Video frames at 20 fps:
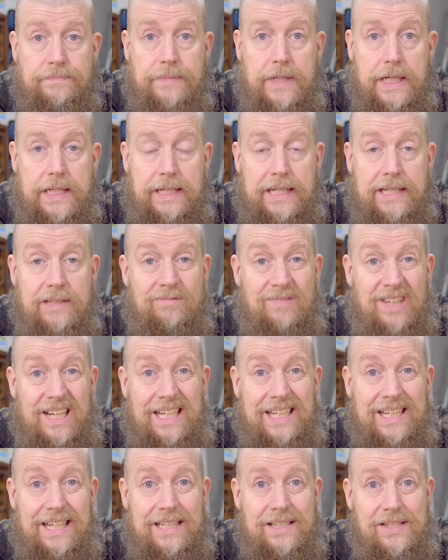I
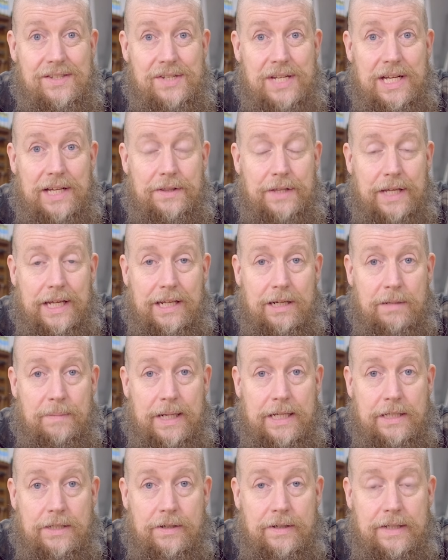really need to start thinking
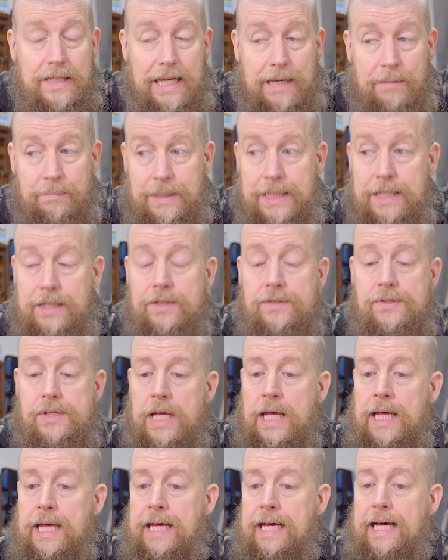about doing that, because
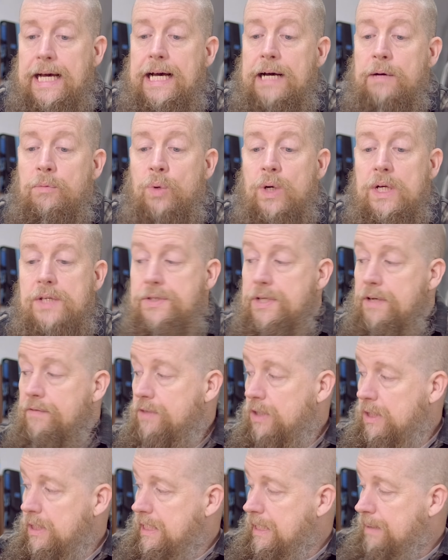whilst I've
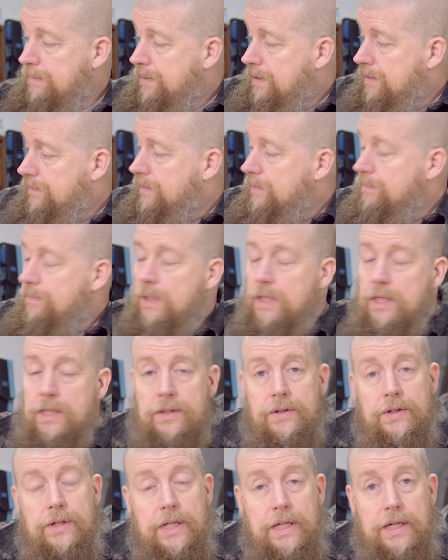got a couple of them
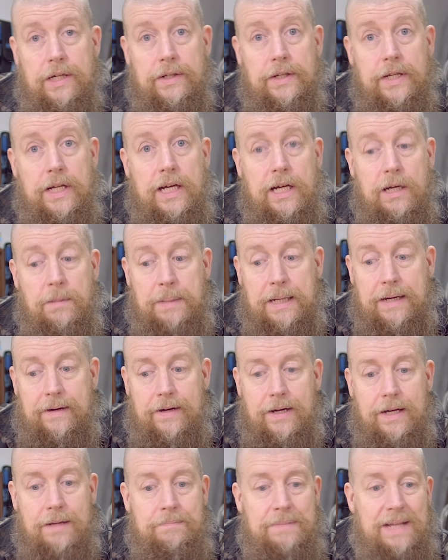on
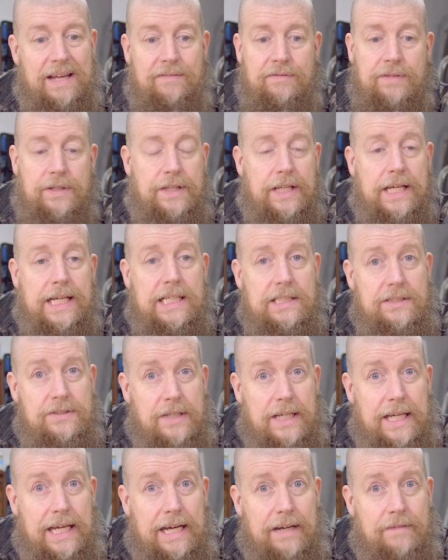Erbauer, everything else
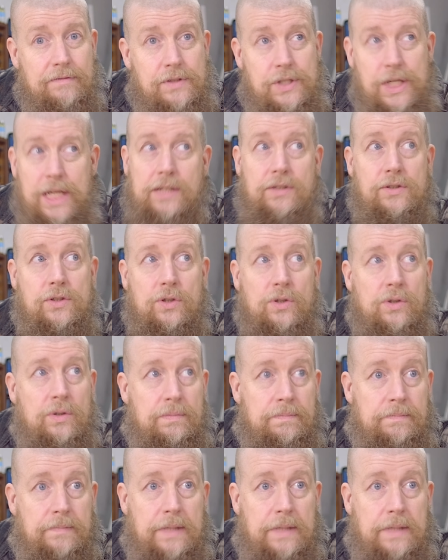I have, jigsaw,